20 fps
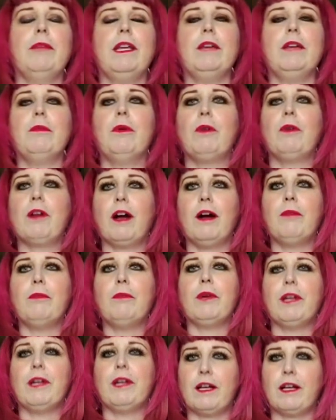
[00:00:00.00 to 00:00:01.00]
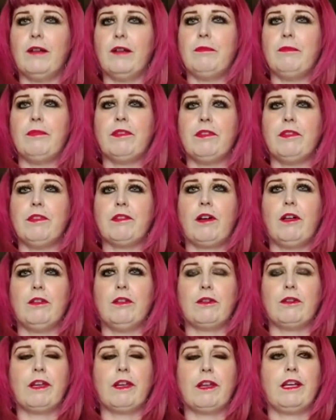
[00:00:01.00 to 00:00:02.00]
It will come when it comes. It's all
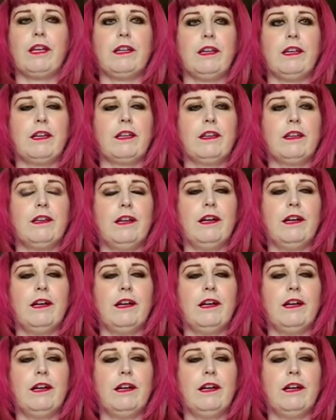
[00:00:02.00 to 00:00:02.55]
organic.